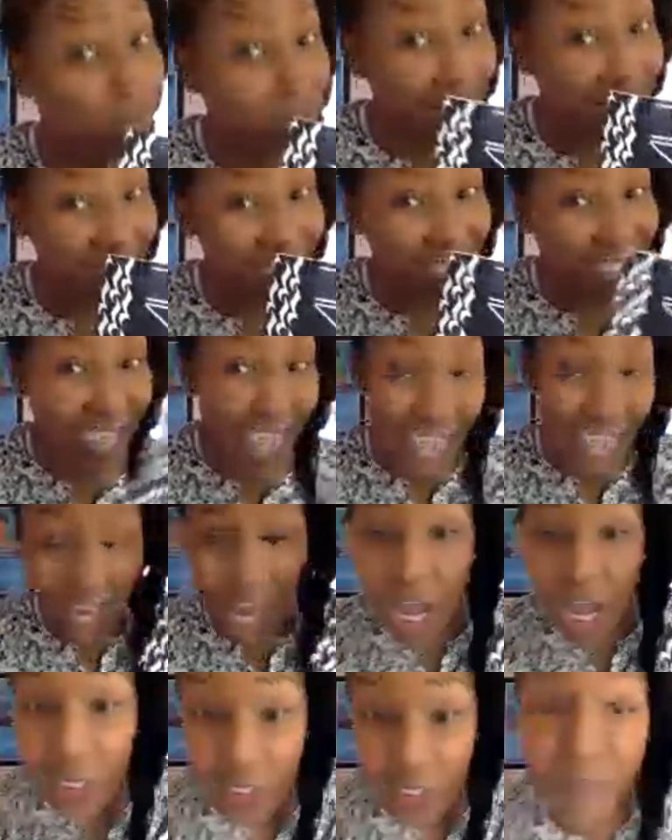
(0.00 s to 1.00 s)
but not
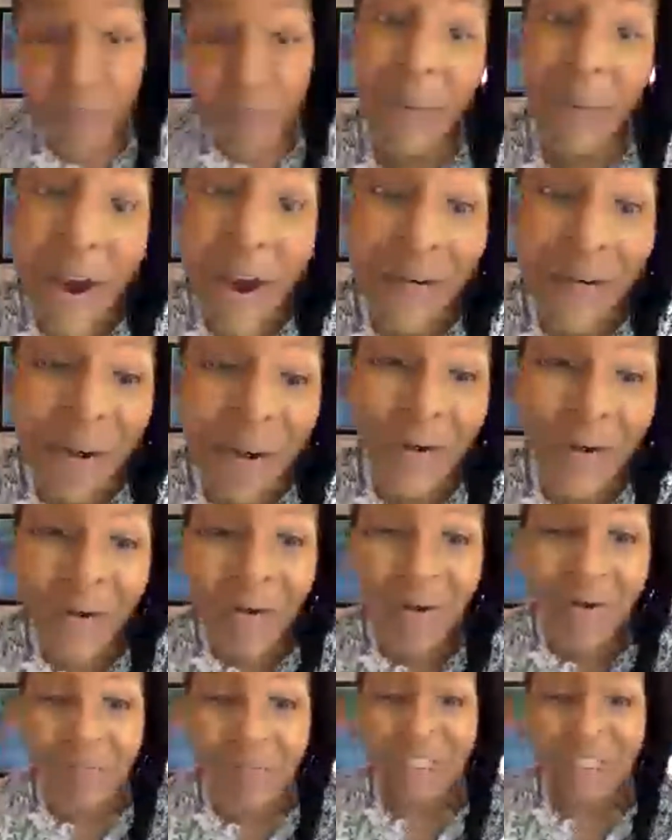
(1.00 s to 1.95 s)
today, tomorrow.